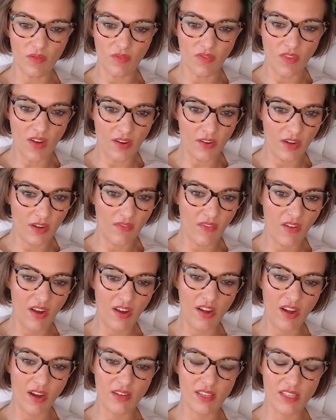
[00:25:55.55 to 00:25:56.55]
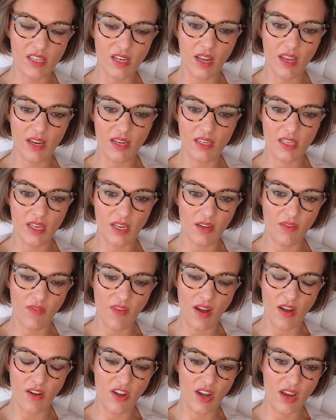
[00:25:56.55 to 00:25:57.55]
very, very isolated,
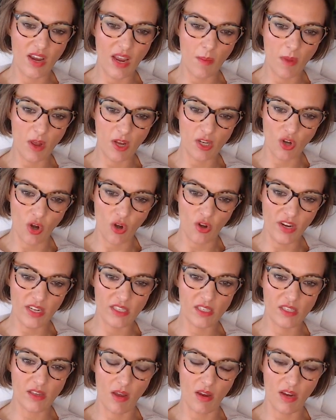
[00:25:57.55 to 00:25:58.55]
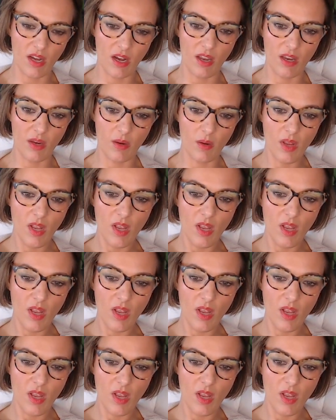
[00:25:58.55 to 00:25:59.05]
very much on its silo.